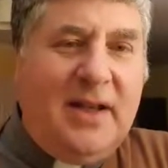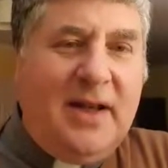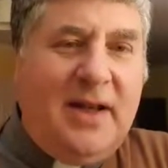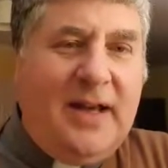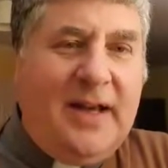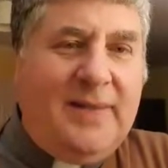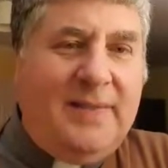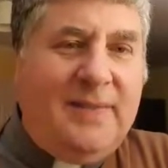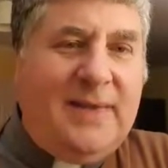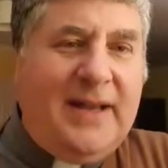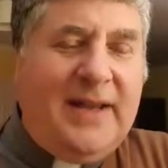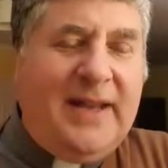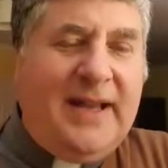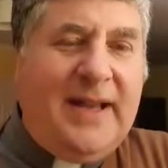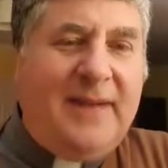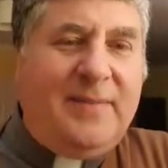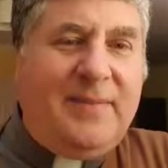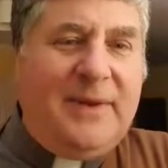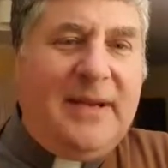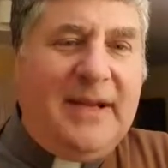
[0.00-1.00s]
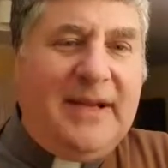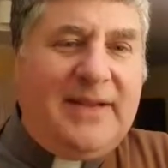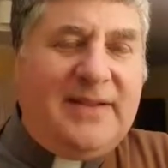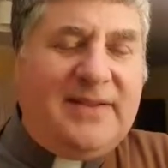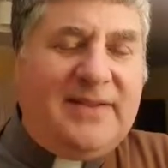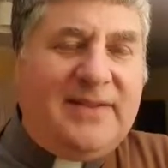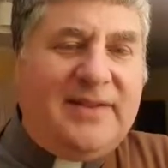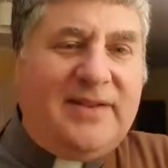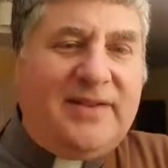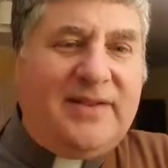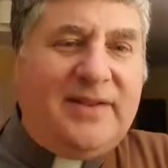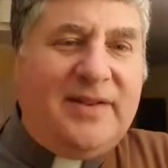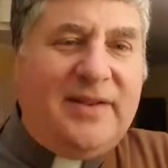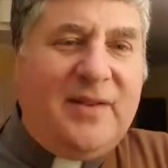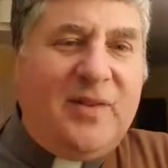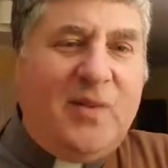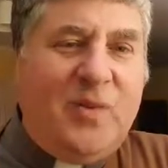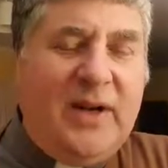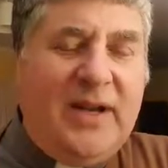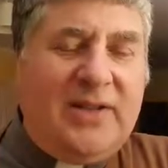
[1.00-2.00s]
I'm at that place
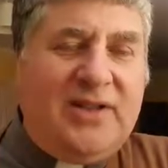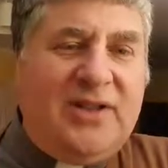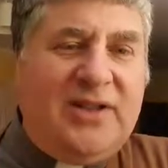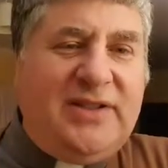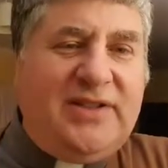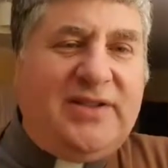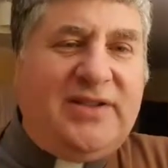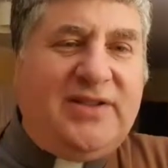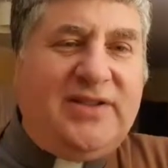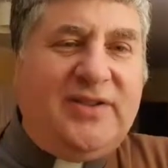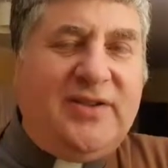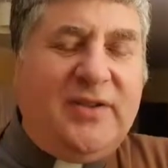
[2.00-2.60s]
where Jesus